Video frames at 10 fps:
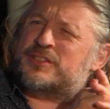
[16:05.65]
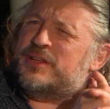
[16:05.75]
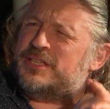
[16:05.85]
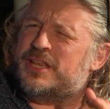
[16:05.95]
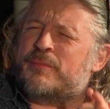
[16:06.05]

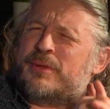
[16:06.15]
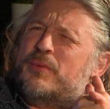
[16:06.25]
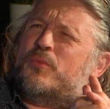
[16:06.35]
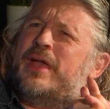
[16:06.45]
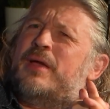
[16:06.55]
So, you know, but
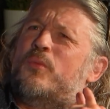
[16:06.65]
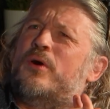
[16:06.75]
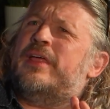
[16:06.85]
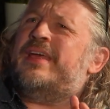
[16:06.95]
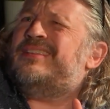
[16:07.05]

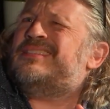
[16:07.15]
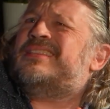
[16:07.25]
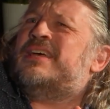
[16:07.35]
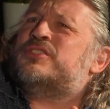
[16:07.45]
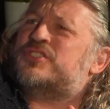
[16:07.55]
it
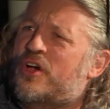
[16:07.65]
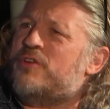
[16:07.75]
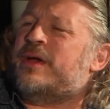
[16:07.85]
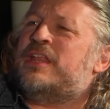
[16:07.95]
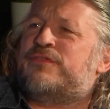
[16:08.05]
there's
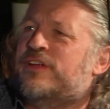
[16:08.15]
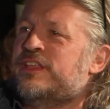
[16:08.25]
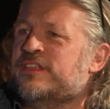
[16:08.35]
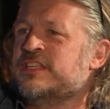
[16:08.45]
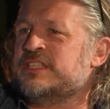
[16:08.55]
so many
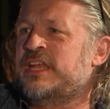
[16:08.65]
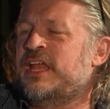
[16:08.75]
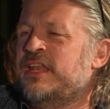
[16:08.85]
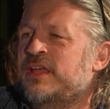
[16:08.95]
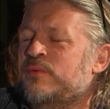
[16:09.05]
funny things in
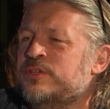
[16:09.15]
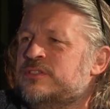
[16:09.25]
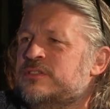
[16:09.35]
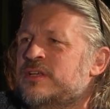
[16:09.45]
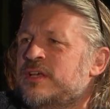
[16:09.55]
it, and it
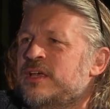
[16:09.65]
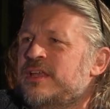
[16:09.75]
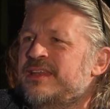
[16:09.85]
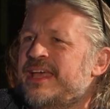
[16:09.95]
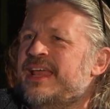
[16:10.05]
was
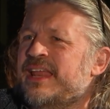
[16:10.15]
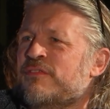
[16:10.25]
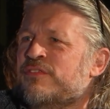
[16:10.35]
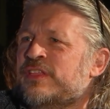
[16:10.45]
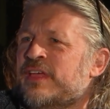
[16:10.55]
nearly
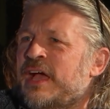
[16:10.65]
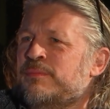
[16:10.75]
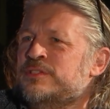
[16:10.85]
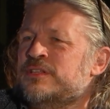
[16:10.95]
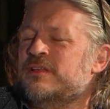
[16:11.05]
everything that
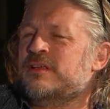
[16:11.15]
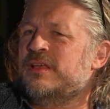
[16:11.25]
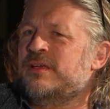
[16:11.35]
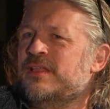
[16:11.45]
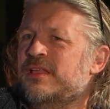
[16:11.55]
happens
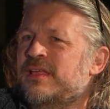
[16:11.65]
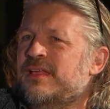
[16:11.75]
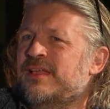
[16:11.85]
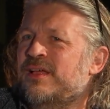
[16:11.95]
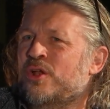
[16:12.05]

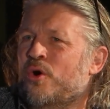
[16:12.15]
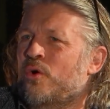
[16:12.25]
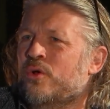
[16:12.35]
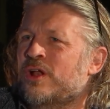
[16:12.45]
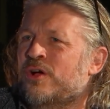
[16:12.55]

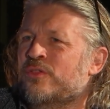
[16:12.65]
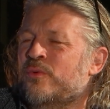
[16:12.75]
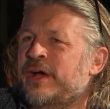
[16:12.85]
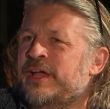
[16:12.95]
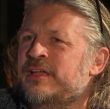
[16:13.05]
all along the
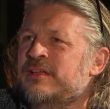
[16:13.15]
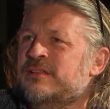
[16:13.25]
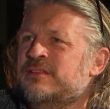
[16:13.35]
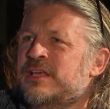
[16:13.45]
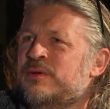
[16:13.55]
way.
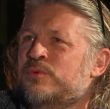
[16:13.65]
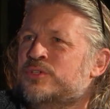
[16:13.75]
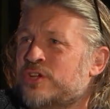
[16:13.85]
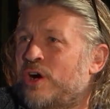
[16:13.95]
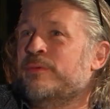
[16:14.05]
It
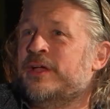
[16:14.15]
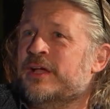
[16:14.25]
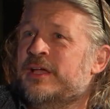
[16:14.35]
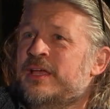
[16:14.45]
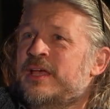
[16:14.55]
was
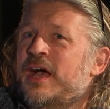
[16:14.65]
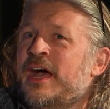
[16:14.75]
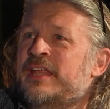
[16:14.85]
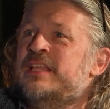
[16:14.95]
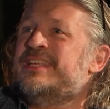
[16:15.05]
comic.
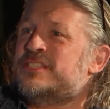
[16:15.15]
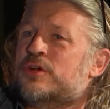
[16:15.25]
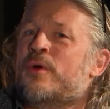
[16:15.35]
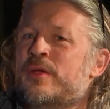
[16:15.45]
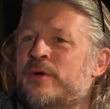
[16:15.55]
And it is a
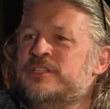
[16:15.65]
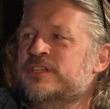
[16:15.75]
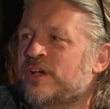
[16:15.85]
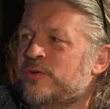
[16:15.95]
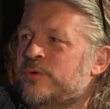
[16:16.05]
great way to
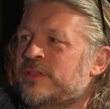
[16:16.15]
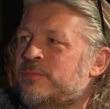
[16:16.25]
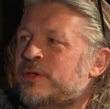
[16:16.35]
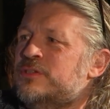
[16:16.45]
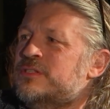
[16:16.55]
cope with it
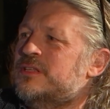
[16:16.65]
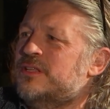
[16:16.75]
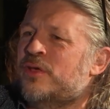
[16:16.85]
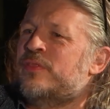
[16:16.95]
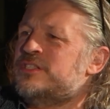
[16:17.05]
because,
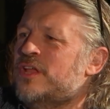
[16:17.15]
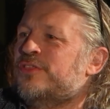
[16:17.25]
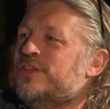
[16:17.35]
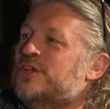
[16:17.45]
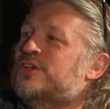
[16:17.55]
you know, there's
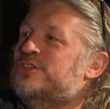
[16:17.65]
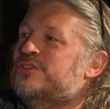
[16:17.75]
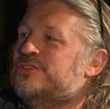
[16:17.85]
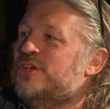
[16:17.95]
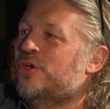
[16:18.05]
nothing you
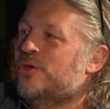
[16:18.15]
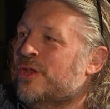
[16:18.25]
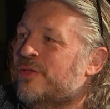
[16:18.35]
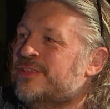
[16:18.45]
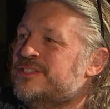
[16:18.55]
can do. You
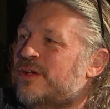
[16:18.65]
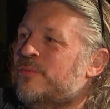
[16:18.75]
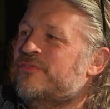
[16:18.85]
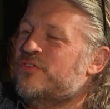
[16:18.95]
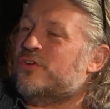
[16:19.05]
know, there's not.
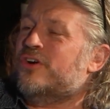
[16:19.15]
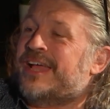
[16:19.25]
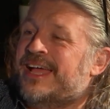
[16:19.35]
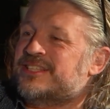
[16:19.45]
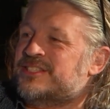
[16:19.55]
If you've got
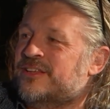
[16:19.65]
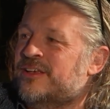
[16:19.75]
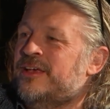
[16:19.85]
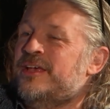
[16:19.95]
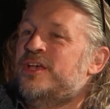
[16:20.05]

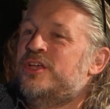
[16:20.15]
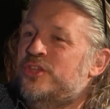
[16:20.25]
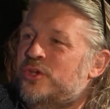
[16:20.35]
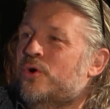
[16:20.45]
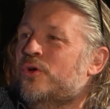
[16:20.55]
cancer,
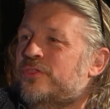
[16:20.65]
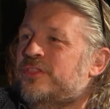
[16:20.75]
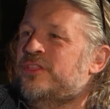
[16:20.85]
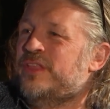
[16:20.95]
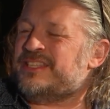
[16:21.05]

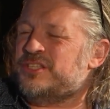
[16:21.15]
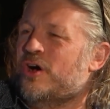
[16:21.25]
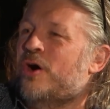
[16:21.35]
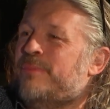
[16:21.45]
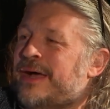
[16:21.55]
it's
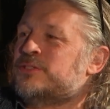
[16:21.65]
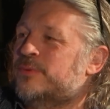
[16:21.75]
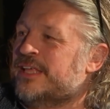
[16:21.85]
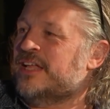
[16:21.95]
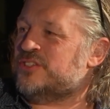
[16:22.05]
not a battle
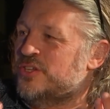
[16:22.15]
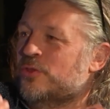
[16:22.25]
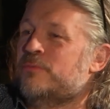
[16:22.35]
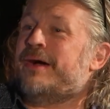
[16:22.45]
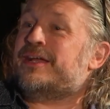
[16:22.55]
with cancer. You're
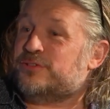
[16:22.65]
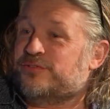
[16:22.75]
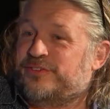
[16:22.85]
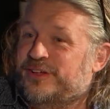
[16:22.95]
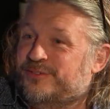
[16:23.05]
the
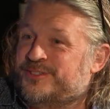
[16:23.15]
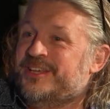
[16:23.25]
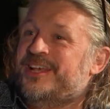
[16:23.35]
battlefield.